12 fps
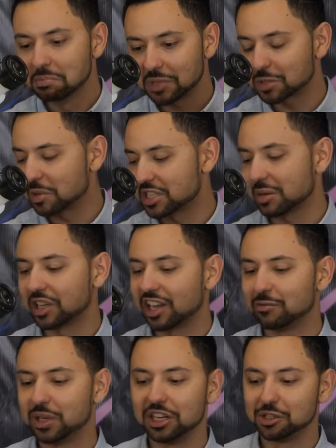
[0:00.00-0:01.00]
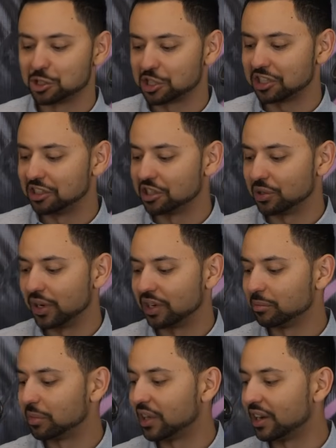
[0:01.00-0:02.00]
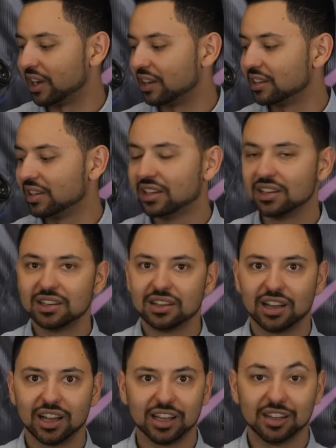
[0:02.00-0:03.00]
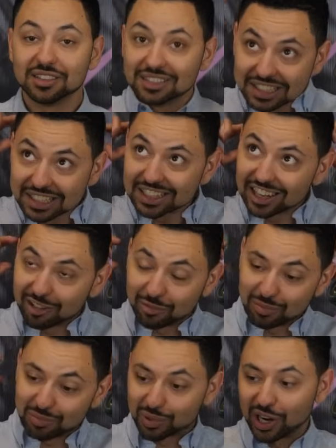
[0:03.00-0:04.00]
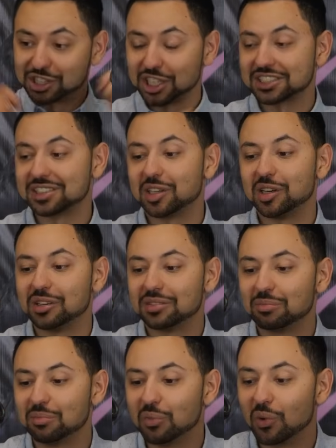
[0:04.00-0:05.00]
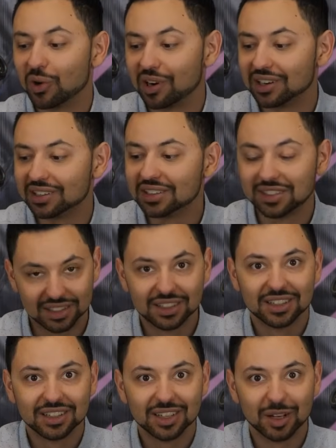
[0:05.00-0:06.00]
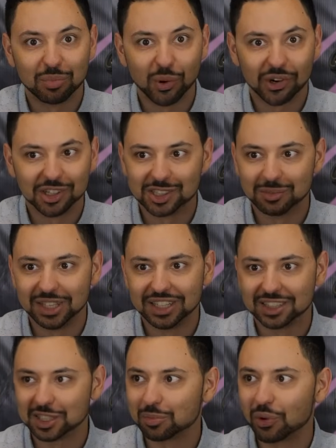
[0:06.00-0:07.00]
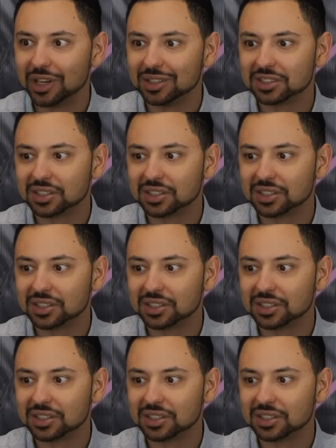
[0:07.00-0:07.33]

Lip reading: That's been something I've been interested in doing, but I have projects that are more important to me at this point.